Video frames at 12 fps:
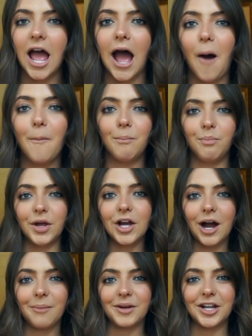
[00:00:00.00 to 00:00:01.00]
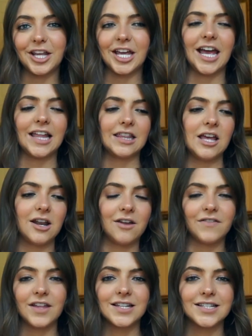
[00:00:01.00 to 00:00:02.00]
how big I'm gonna get at the end
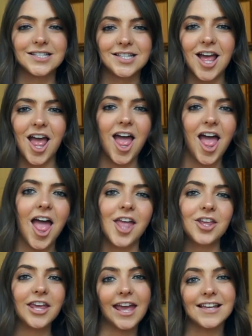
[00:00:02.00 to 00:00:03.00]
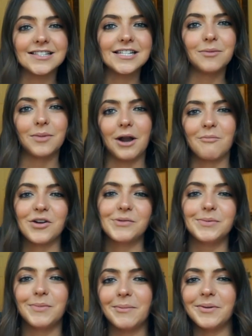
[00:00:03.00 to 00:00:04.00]
of this. You can't see, but I'm
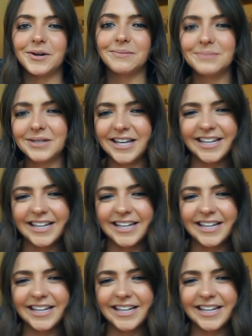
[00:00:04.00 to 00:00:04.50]
rubbing my bump.